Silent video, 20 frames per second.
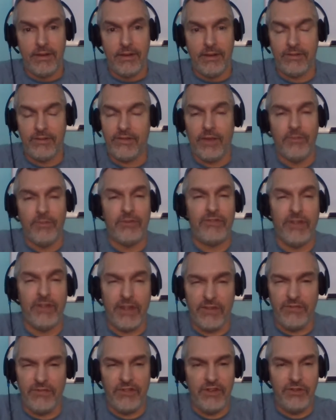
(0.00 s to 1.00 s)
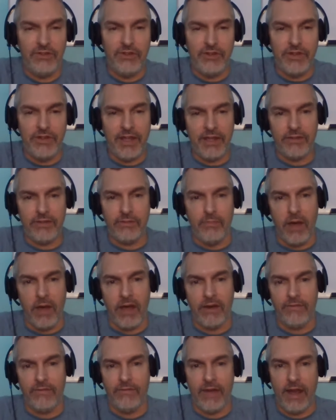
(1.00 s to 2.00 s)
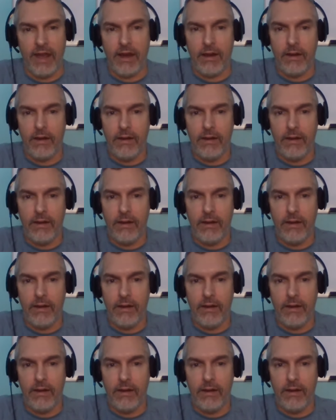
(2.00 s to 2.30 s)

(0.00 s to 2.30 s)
It's almost like a future tense modifier.